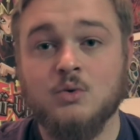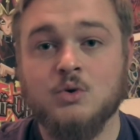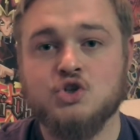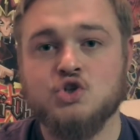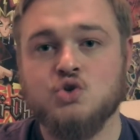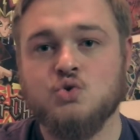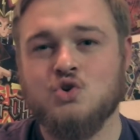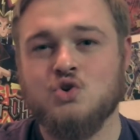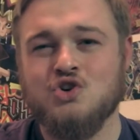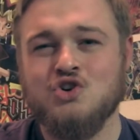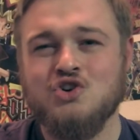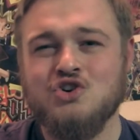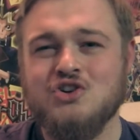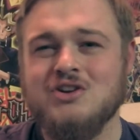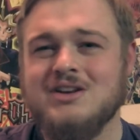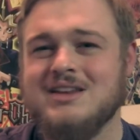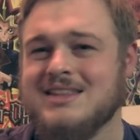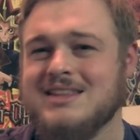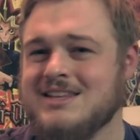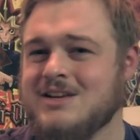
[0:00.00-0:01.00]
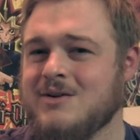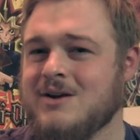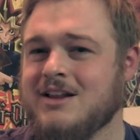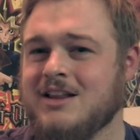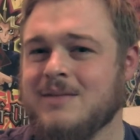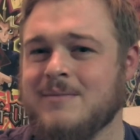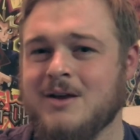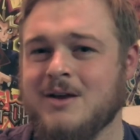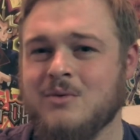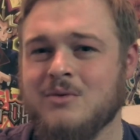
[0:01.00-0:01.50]
which you could
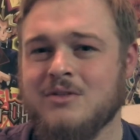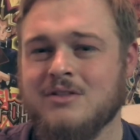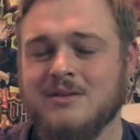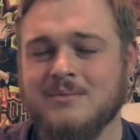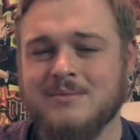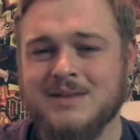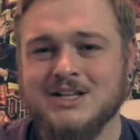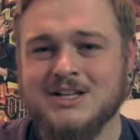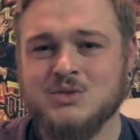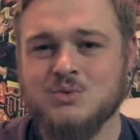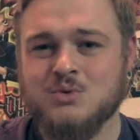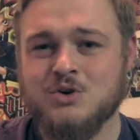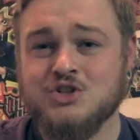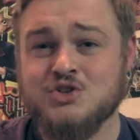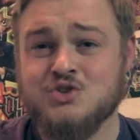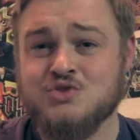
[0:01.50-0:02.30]
theoretically make with Lightsworns.